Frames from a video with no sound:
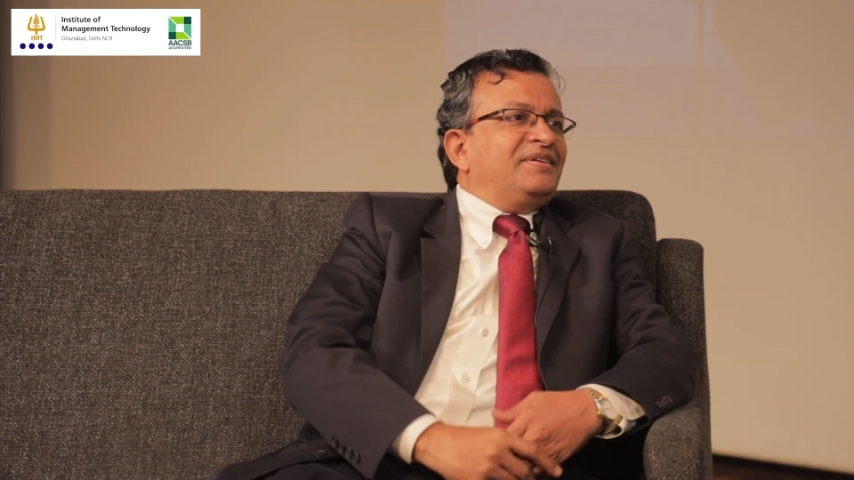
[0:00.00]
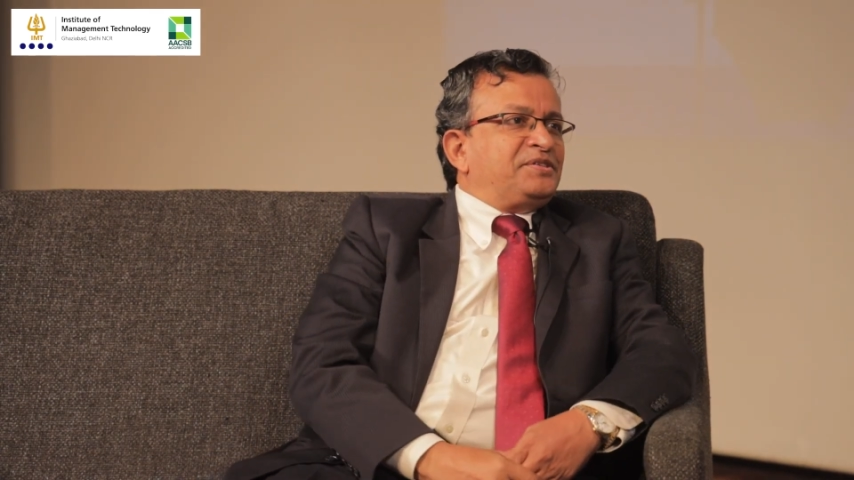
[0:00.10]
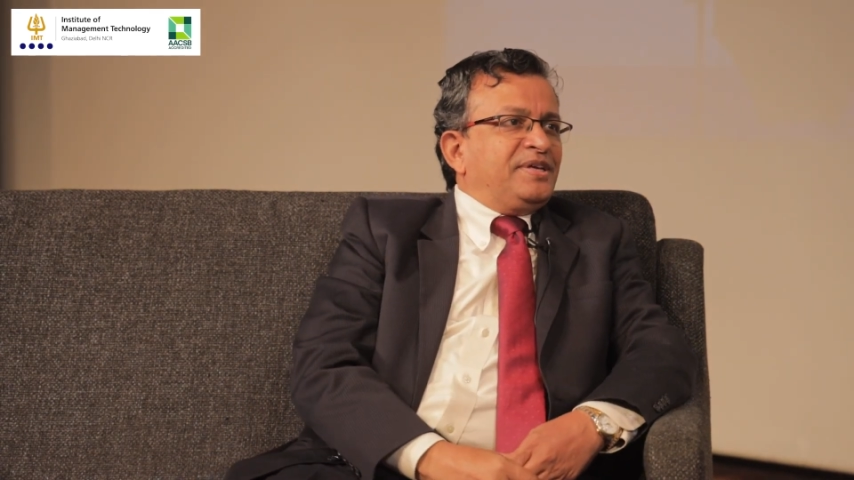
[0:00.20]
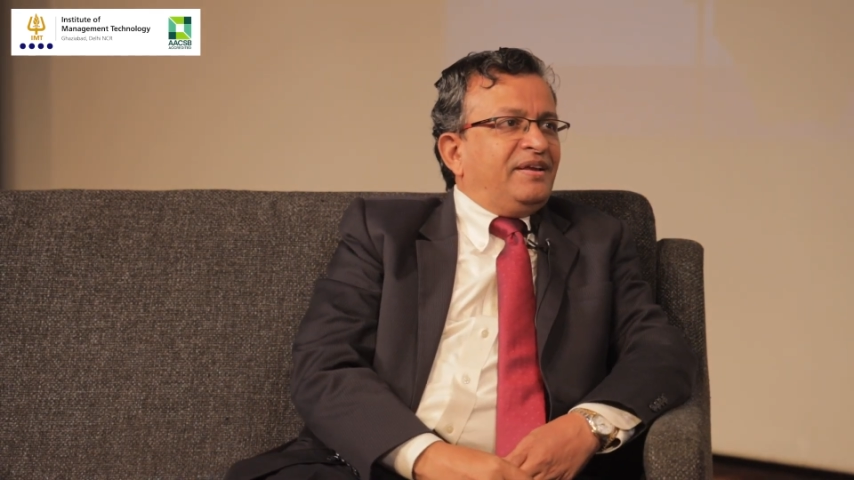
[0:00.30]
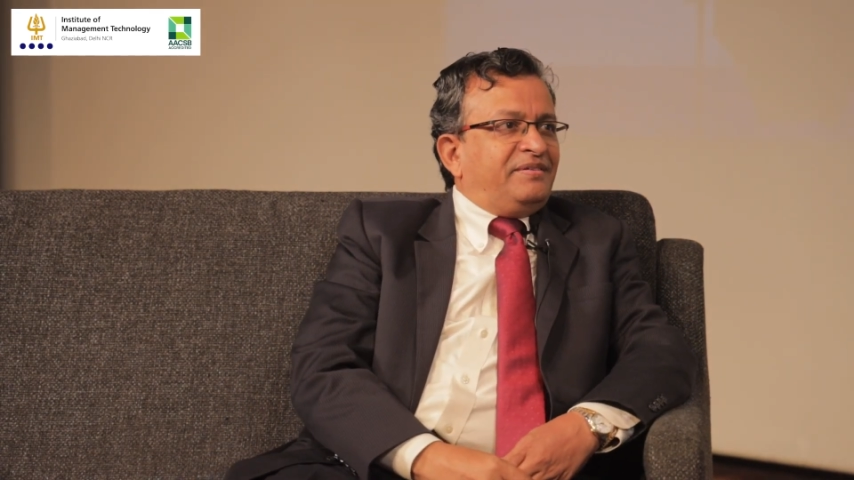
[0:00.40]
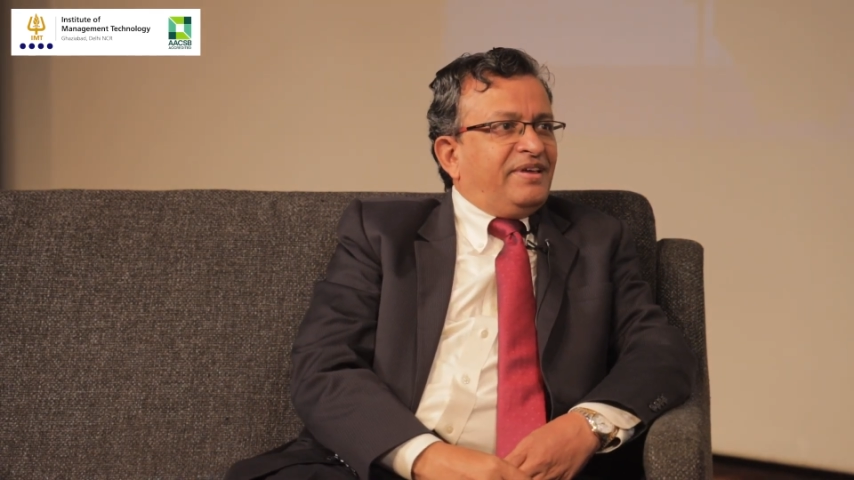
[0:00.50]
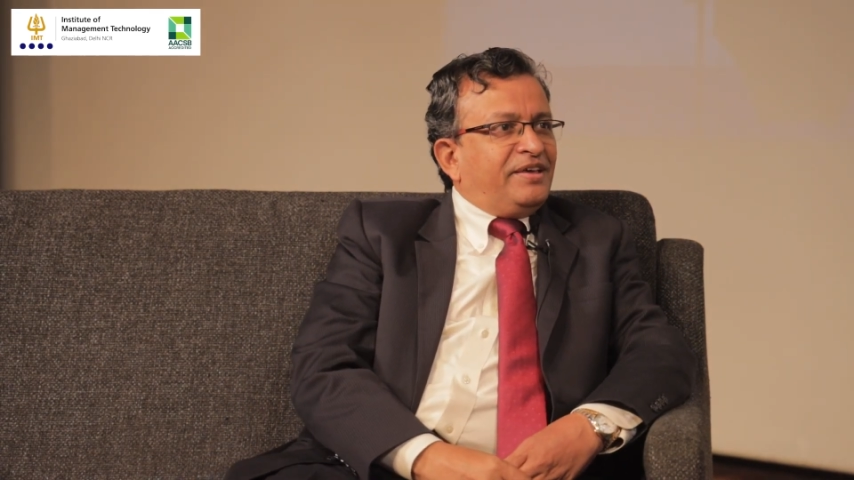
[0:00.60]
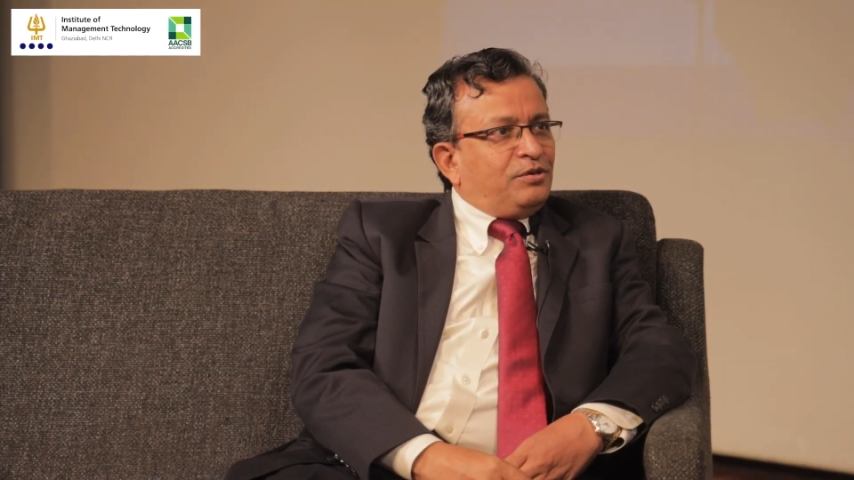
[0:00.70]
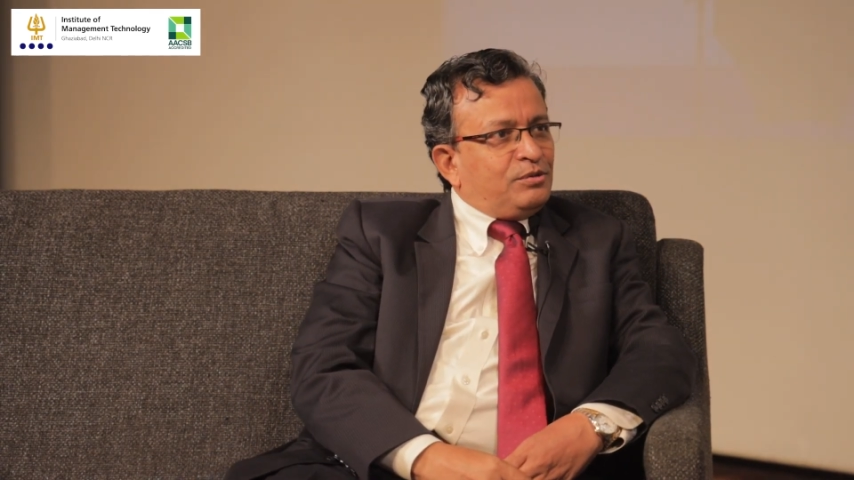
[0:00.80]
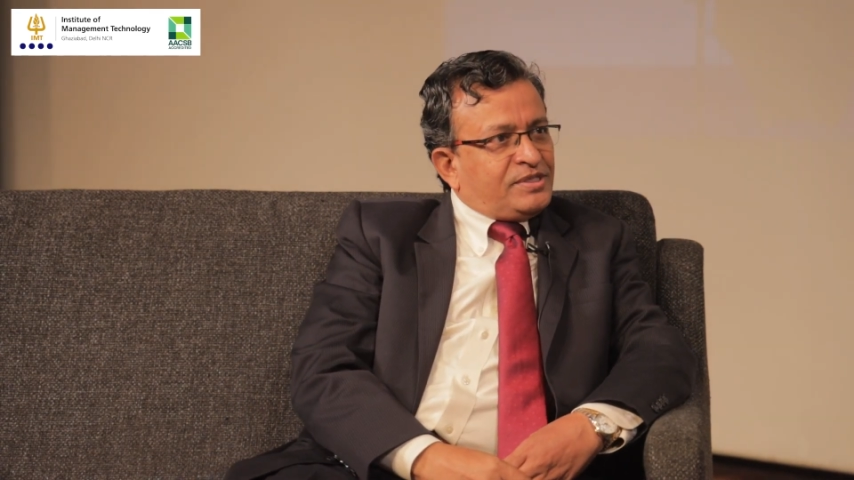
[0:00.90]
said,
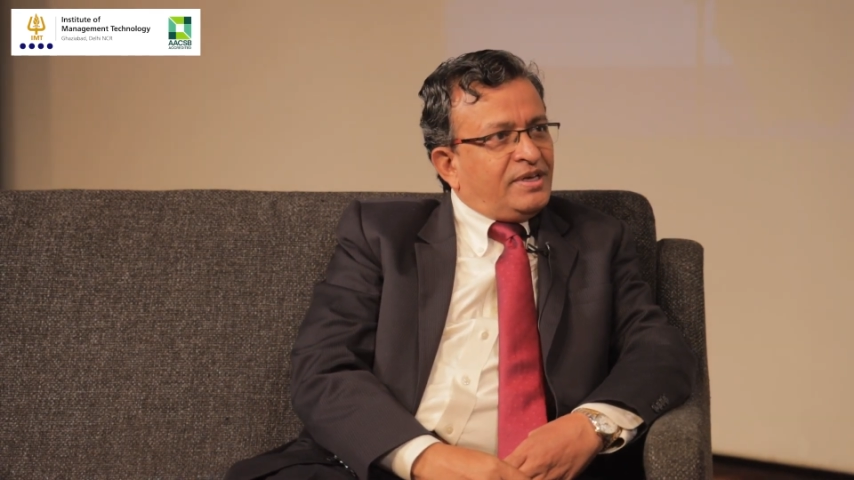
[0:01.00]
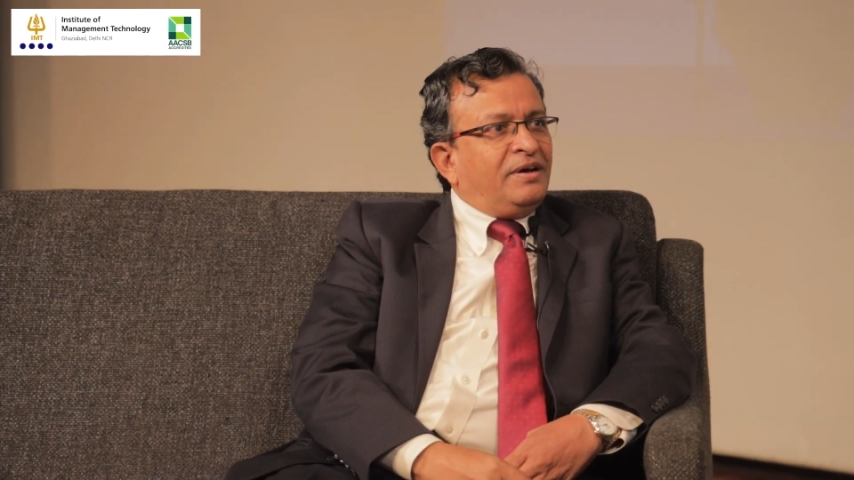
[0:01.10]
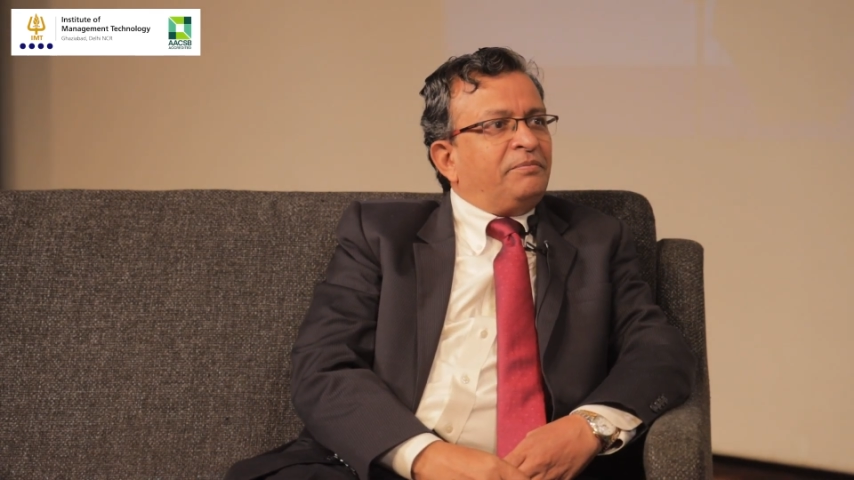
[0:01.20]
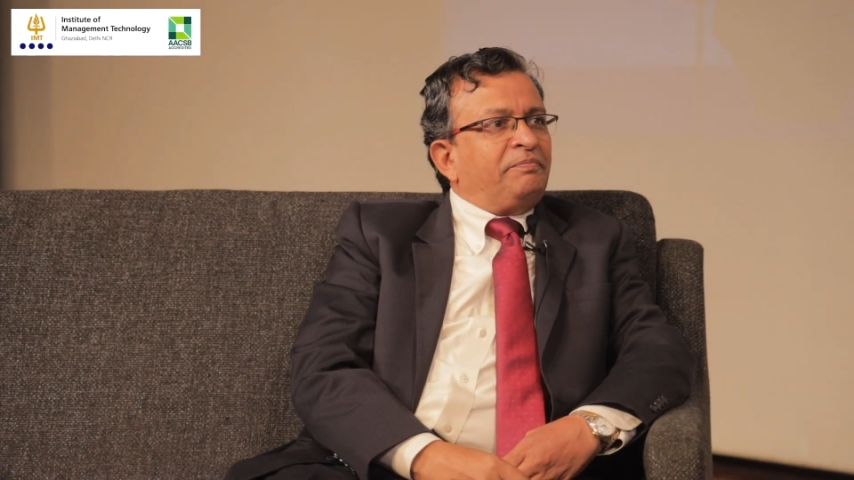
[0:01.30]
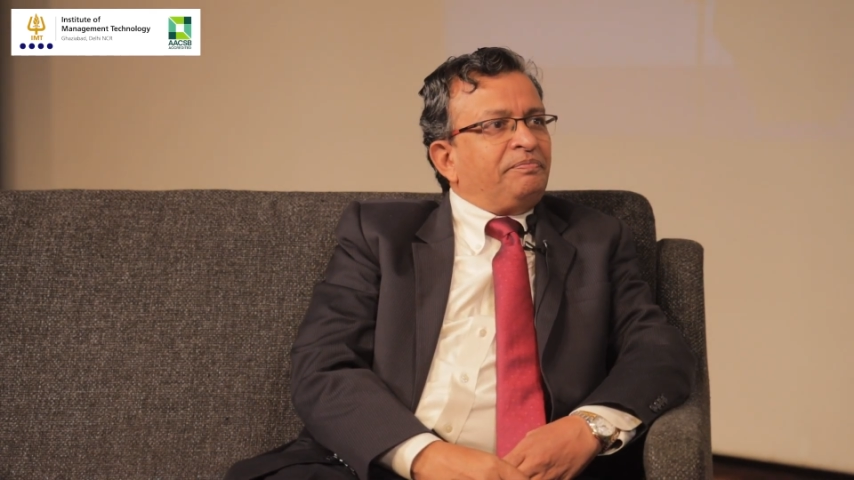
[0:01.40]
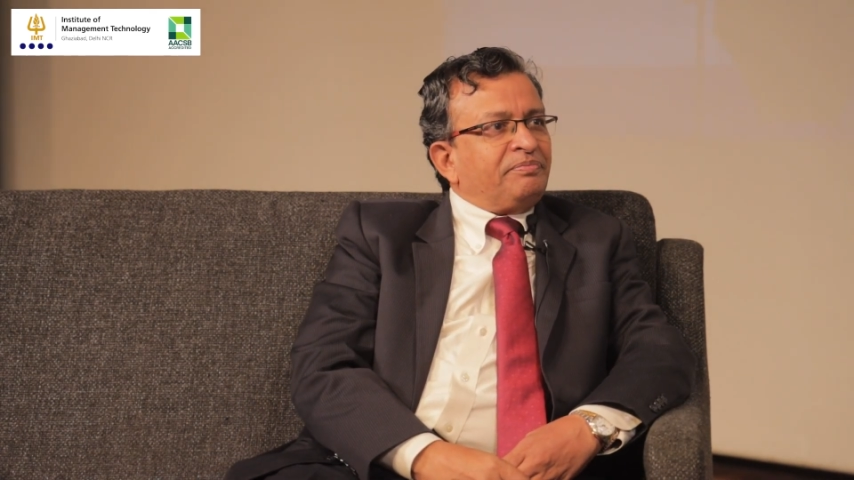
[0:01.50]
thank you, sir.